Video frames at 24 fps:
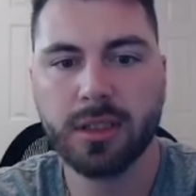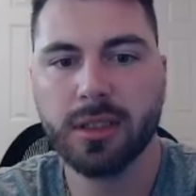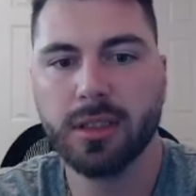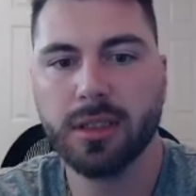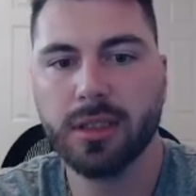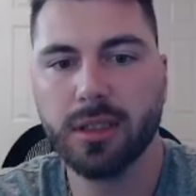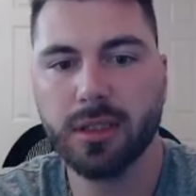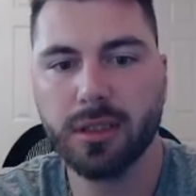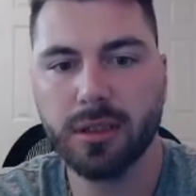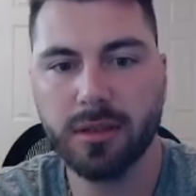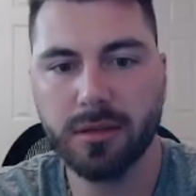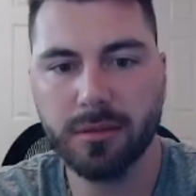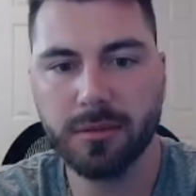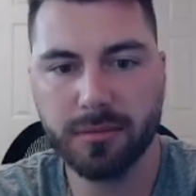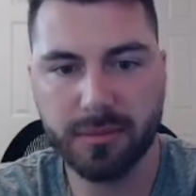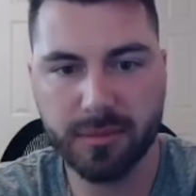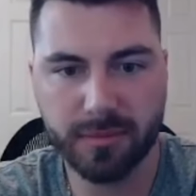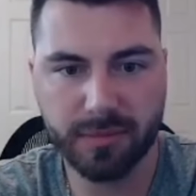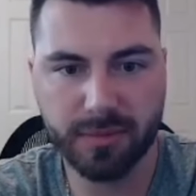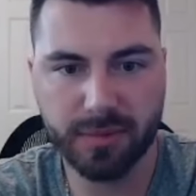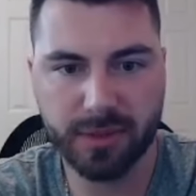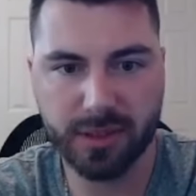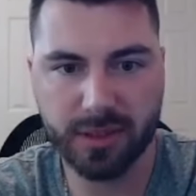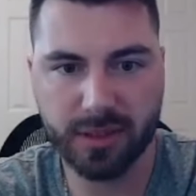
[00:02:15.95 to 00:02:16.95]

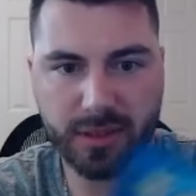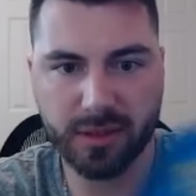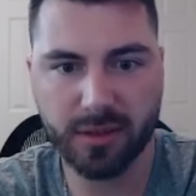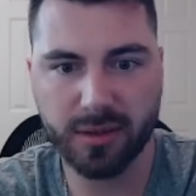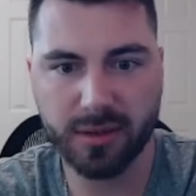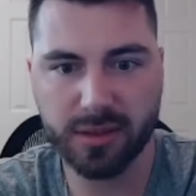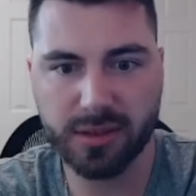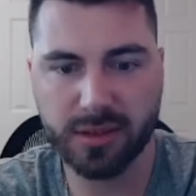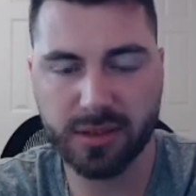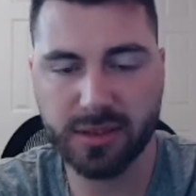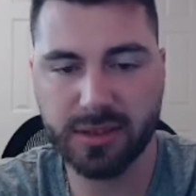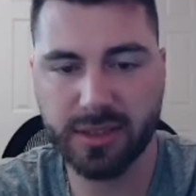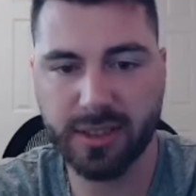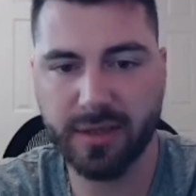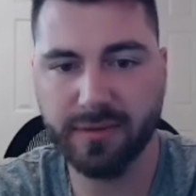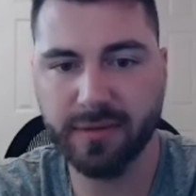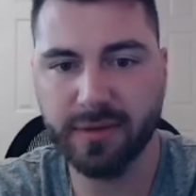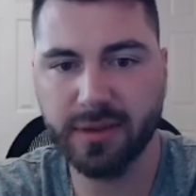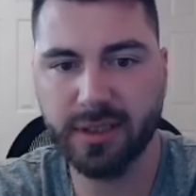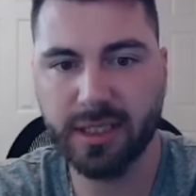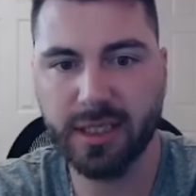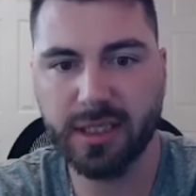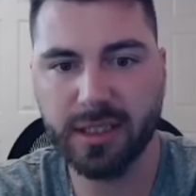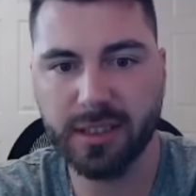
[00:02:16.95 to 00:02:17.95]
But the cards are
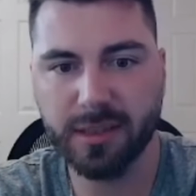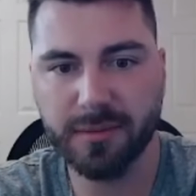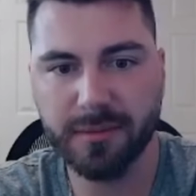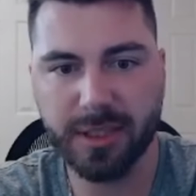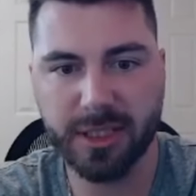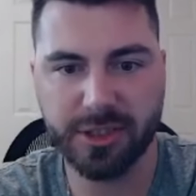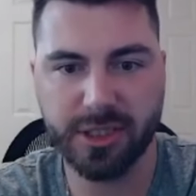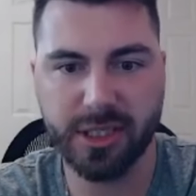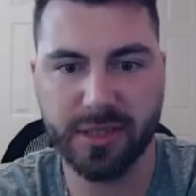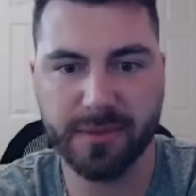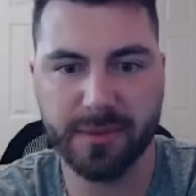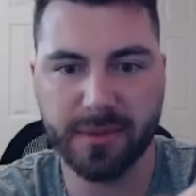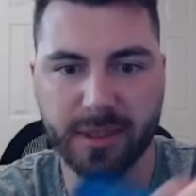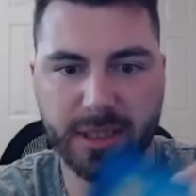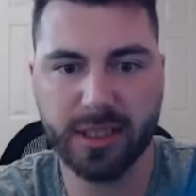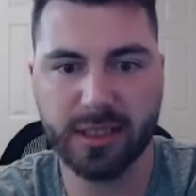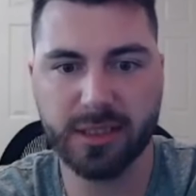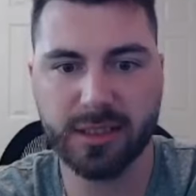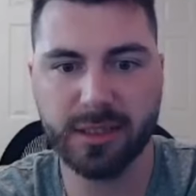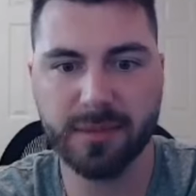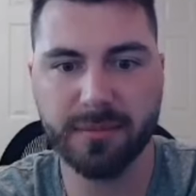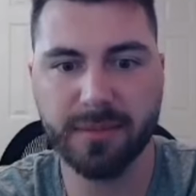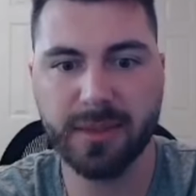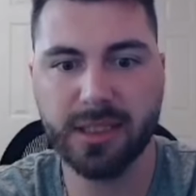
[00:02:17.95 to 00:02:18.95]
definitely not in the best shape. I'm gonna
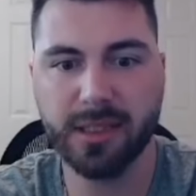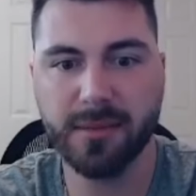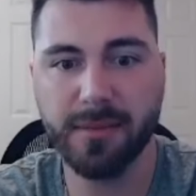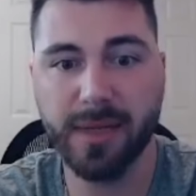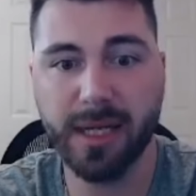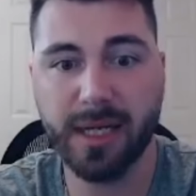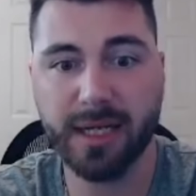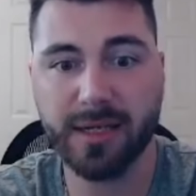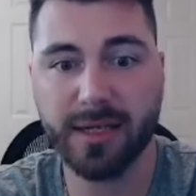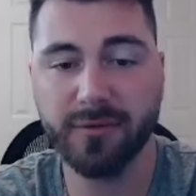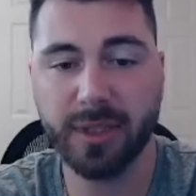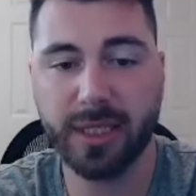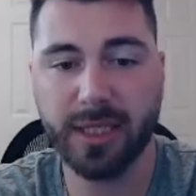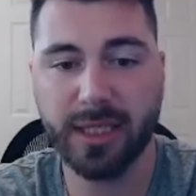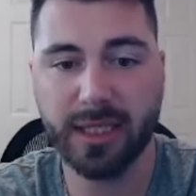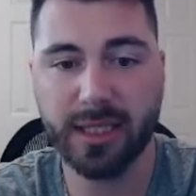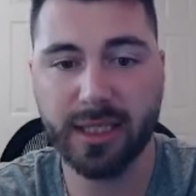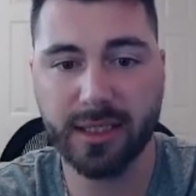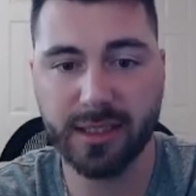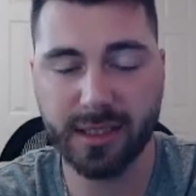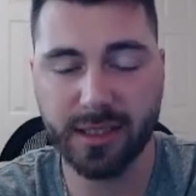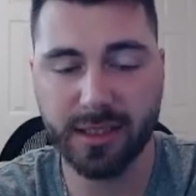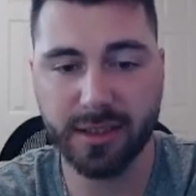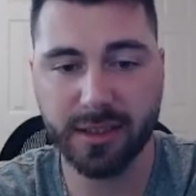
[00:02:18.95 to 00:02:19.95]
have to bend them back if we get
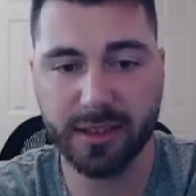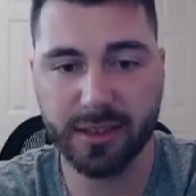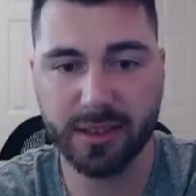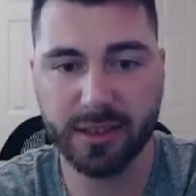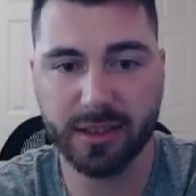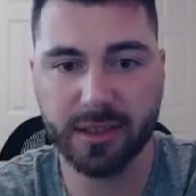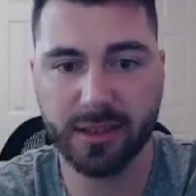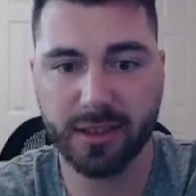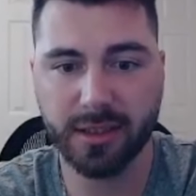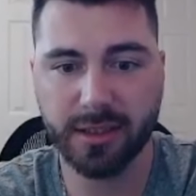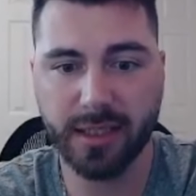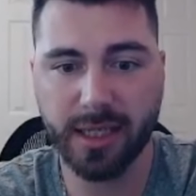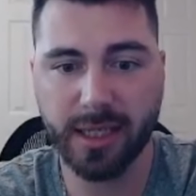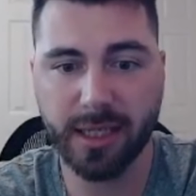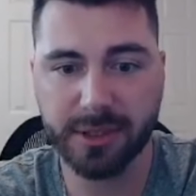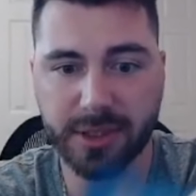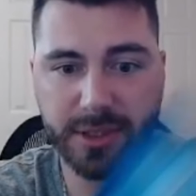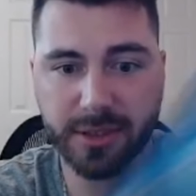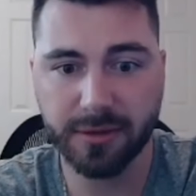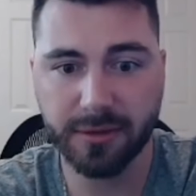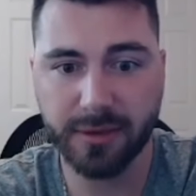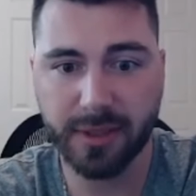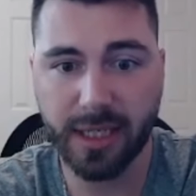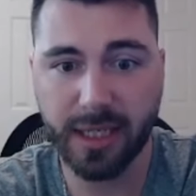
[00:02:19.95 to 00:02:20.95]
anything good. A Galarian
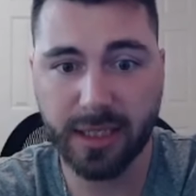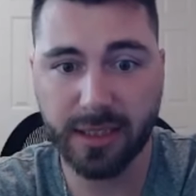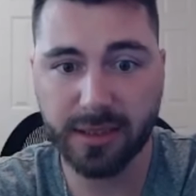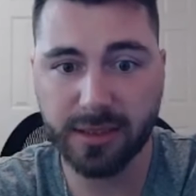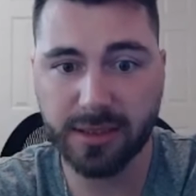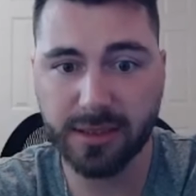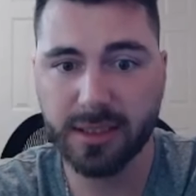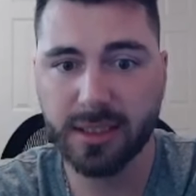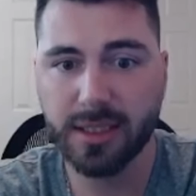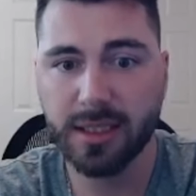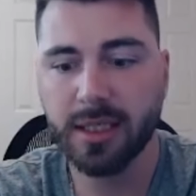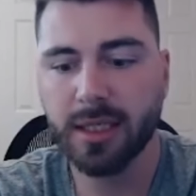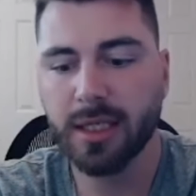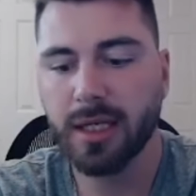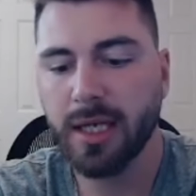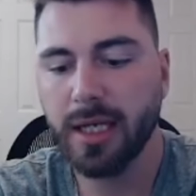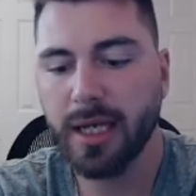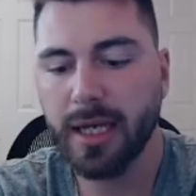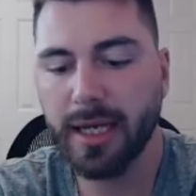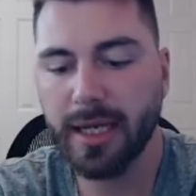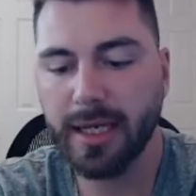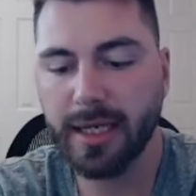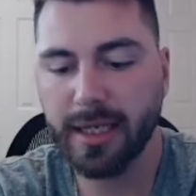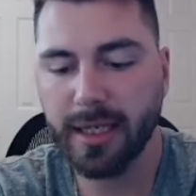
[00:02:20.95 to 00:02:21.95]
Obstagoon and
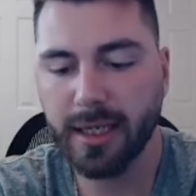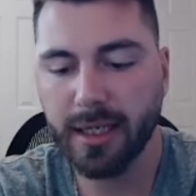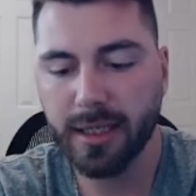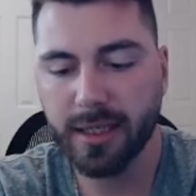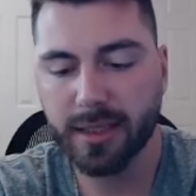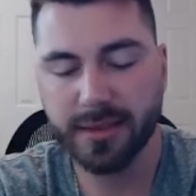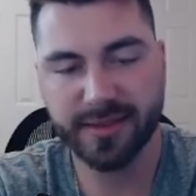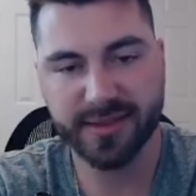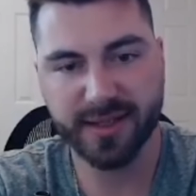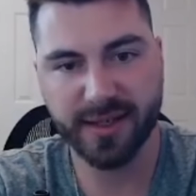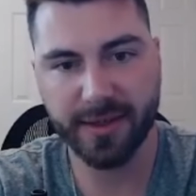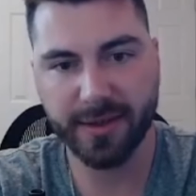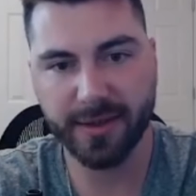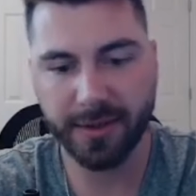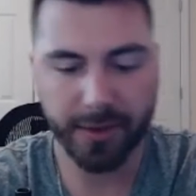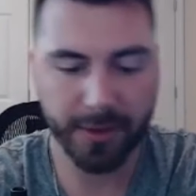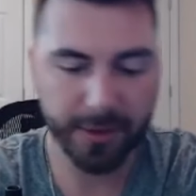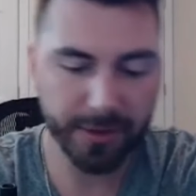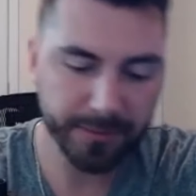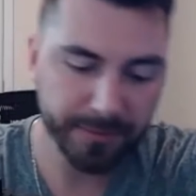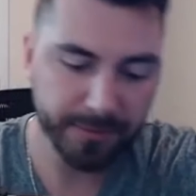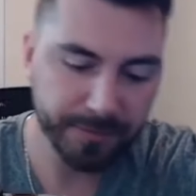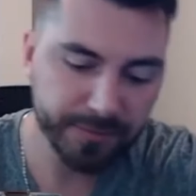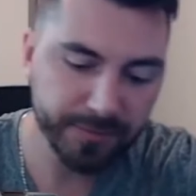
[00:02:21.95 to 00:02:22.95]
a
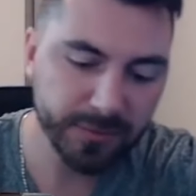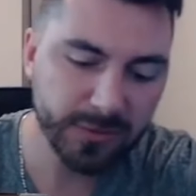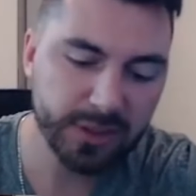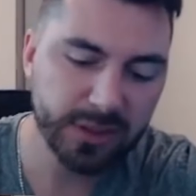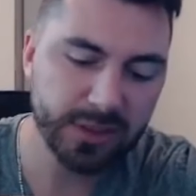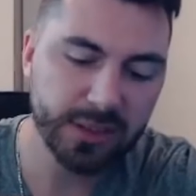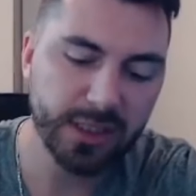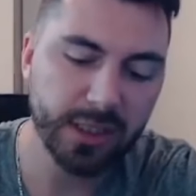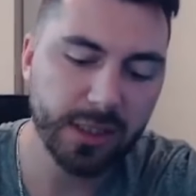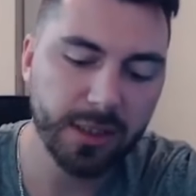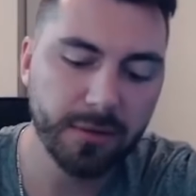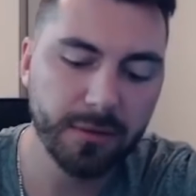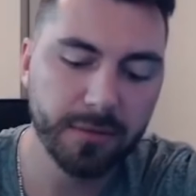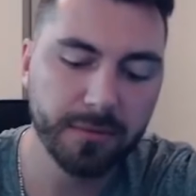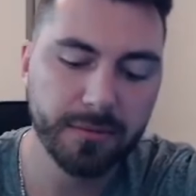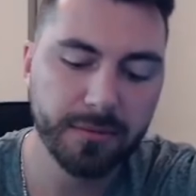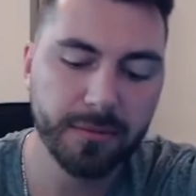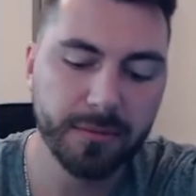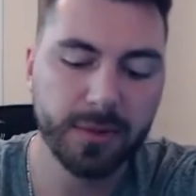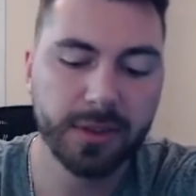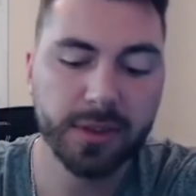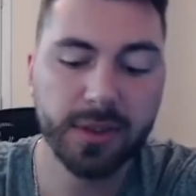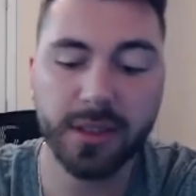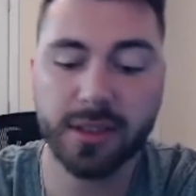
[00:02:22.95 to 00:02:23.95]
Zygarde. So
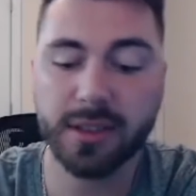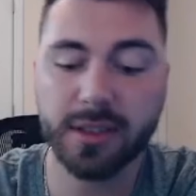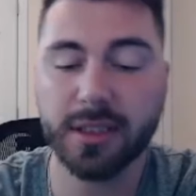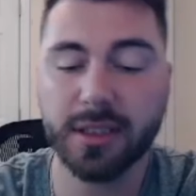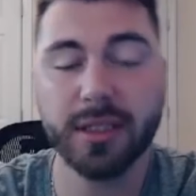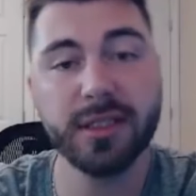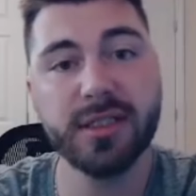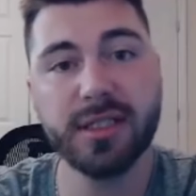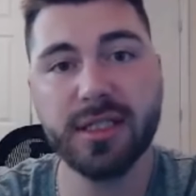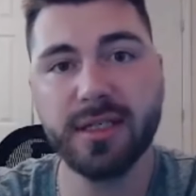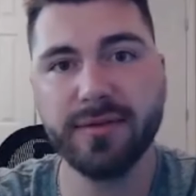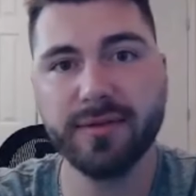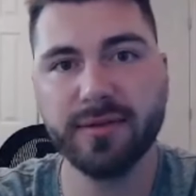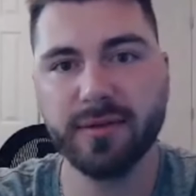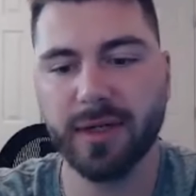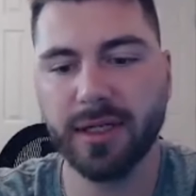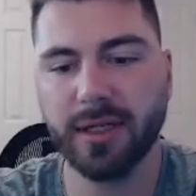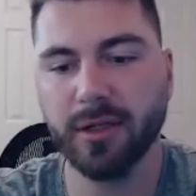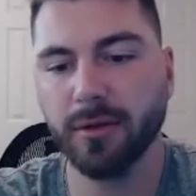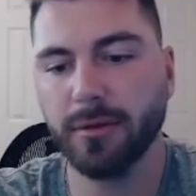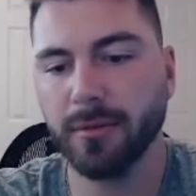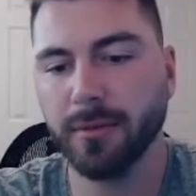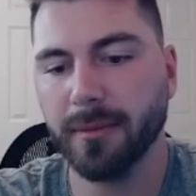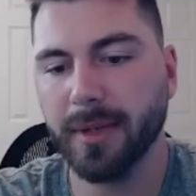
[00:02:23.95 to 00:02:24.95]
nothing good to even write
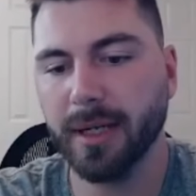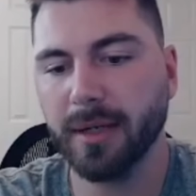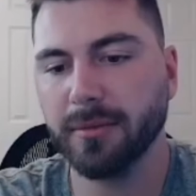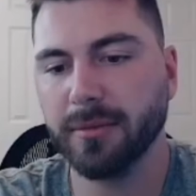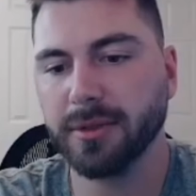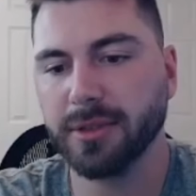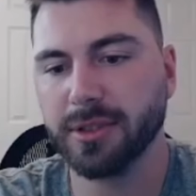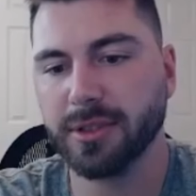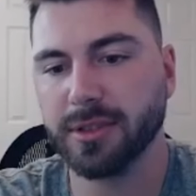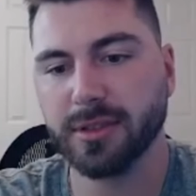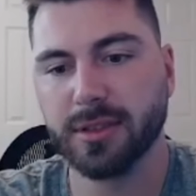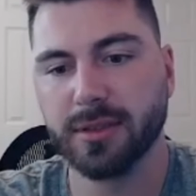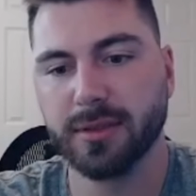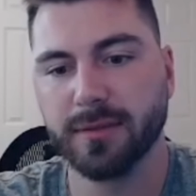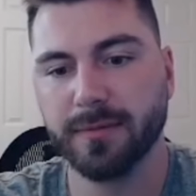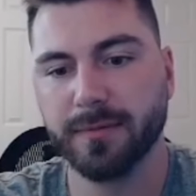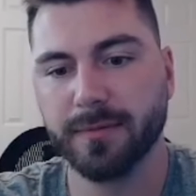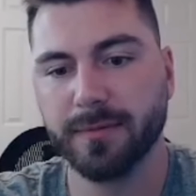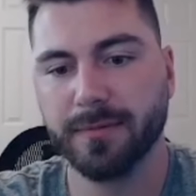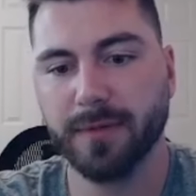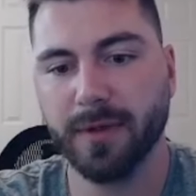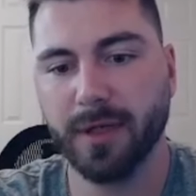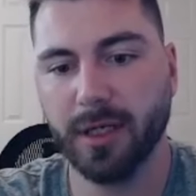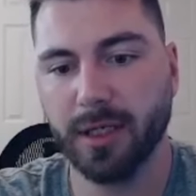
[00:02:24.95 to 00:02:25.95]
home about, which is
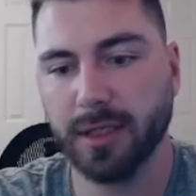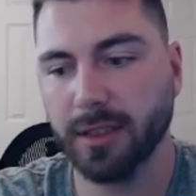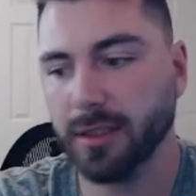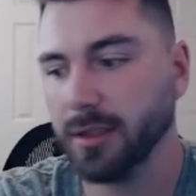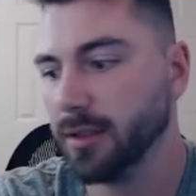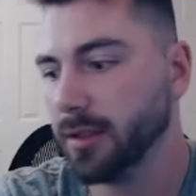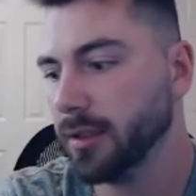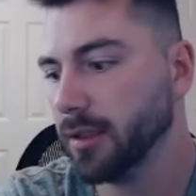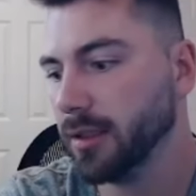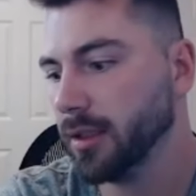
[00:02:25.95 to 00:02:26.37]
fine.